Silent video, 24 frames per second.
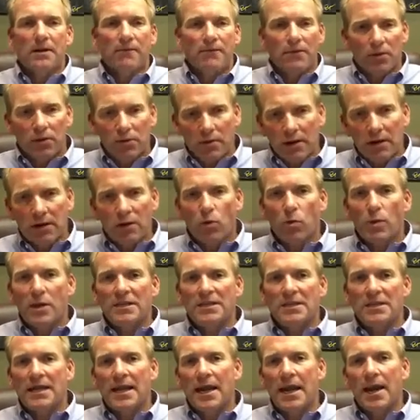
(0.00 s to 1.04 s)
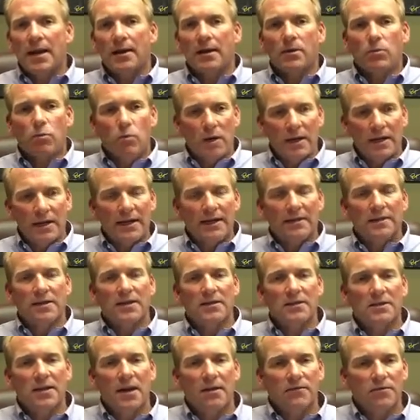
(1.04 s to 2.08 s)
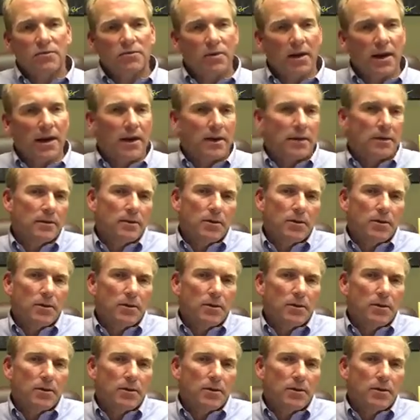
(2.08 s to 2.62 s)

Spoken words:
If you're in Louisiana and want to get this stuff straight,